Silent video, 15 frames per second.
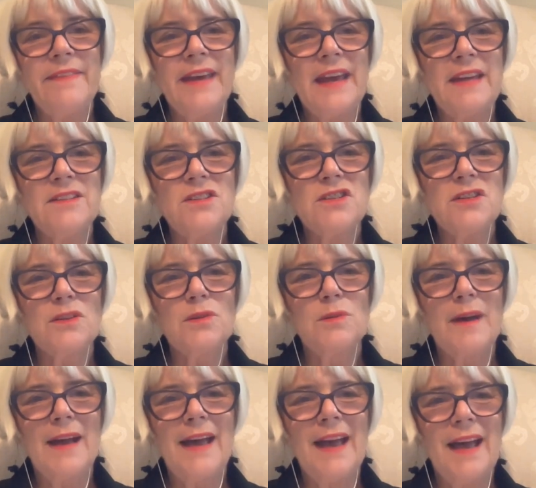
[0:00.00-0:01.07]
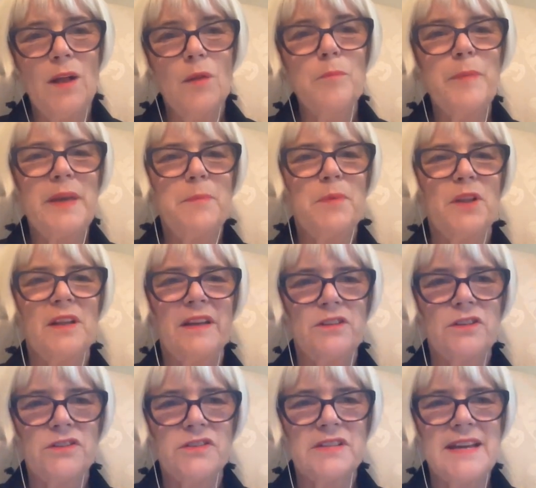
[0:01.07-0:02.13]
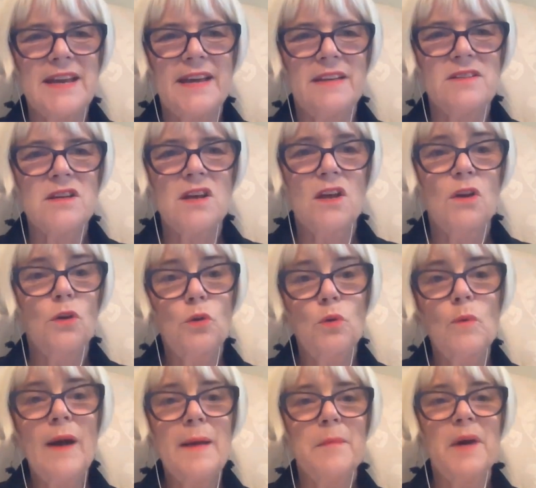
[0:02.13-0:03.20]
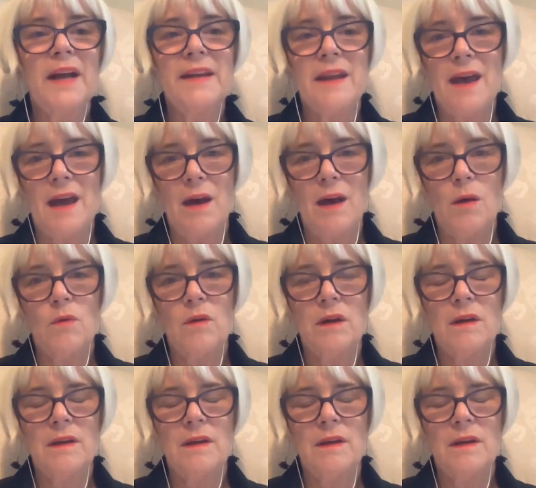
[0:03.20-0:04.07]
And then to help people understand, who am I now?